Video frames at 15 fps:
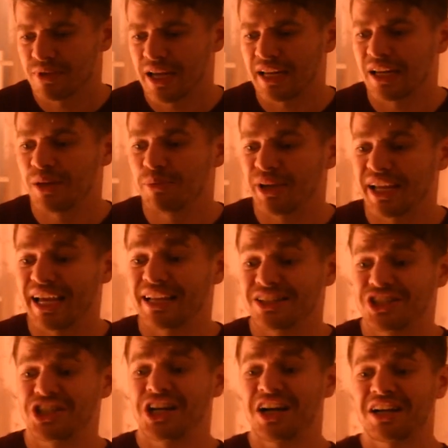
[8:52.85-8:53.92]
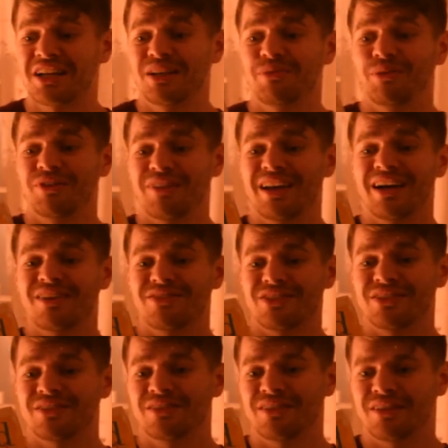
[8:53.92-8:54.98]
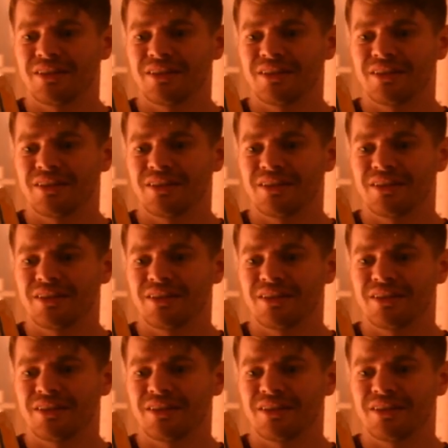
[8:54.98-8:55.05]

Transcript: And he began chuckling with laughter.